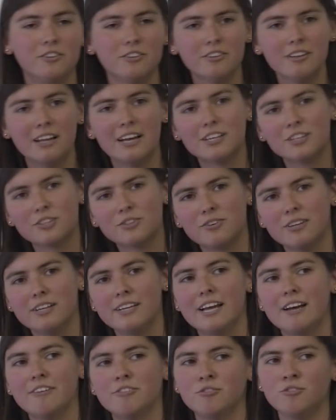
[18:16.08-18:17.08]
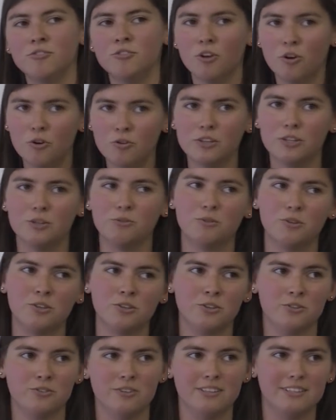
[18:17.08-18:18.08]
don't actually have to know the
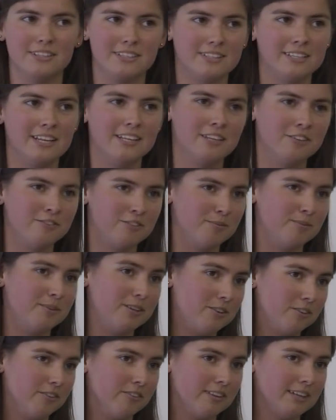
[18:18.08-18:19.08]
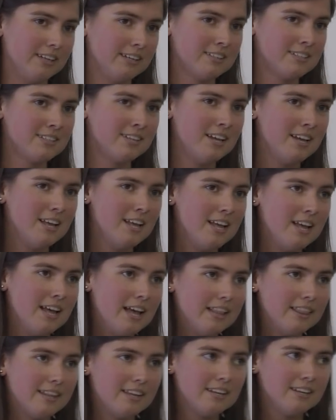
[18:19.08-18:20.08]
word to understand it from the context,
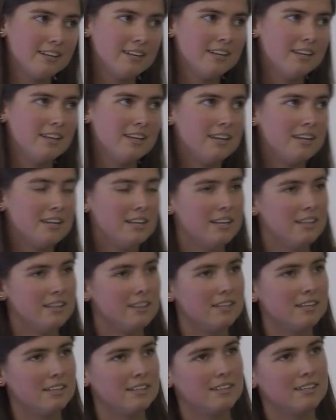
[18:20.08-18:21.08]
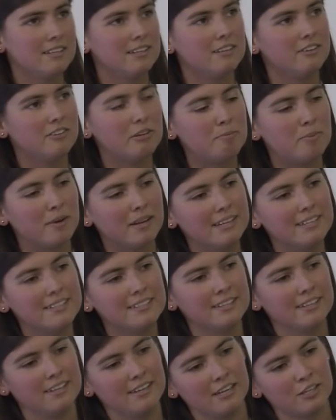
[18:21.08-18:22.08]
and then that
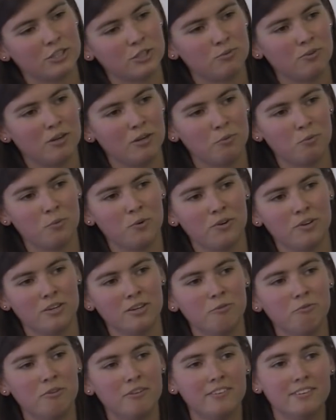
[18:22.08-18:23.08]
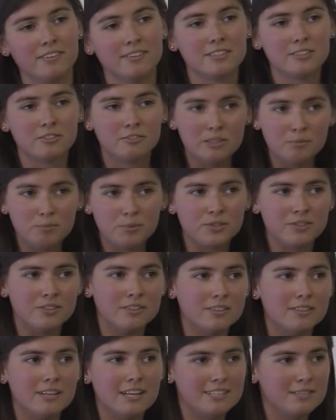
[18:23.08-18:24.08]
replacing the actual word with the
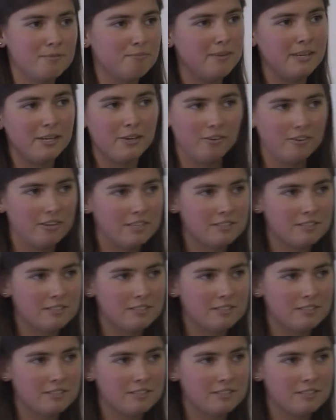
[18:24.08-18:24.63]
description doesn't make you